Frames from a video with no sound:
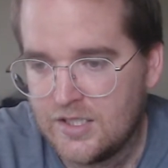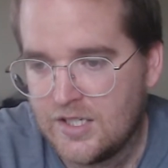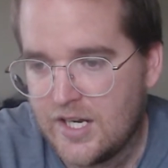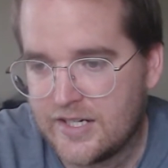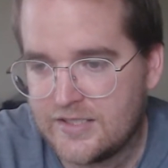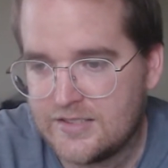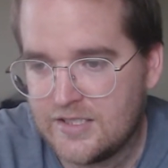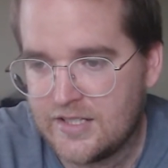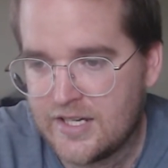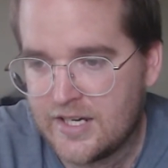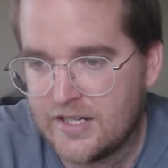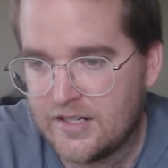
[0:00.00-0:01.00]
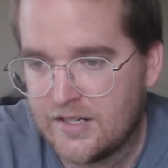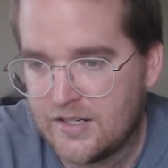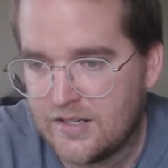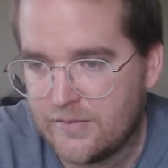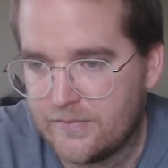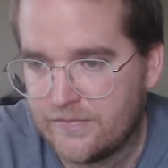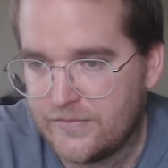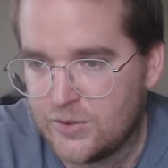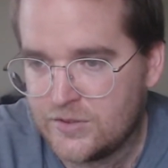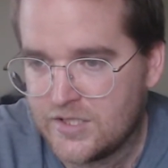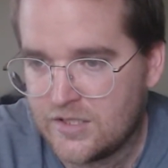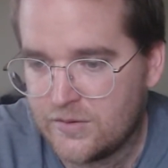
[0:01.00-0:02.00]
I could see that.
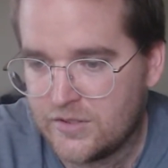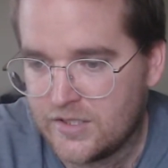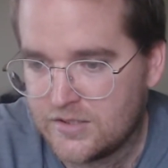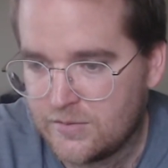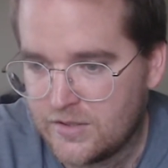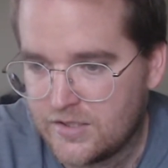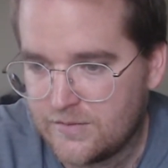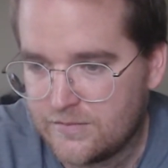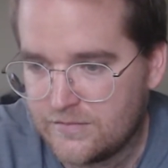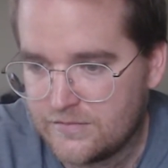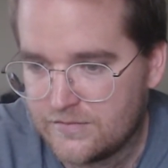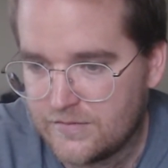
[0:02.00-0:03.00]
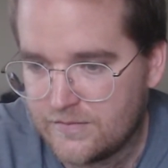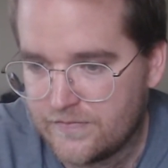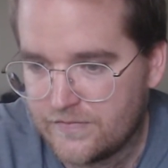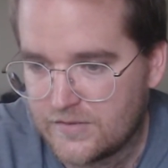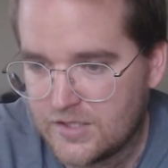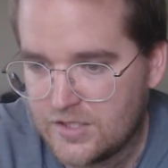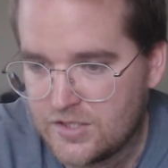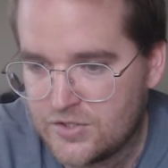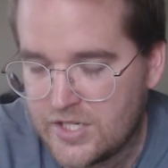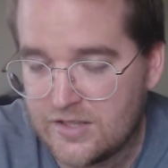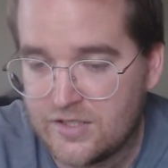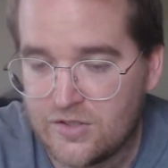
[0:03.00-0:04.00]
Who's the other one you asked about?
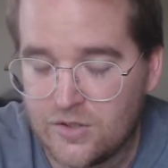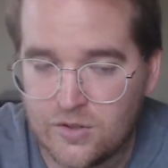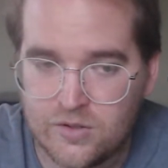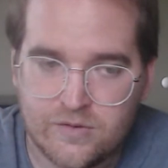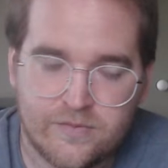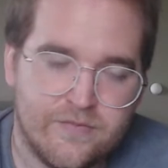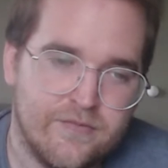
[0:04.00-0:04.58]
Jalen Noel.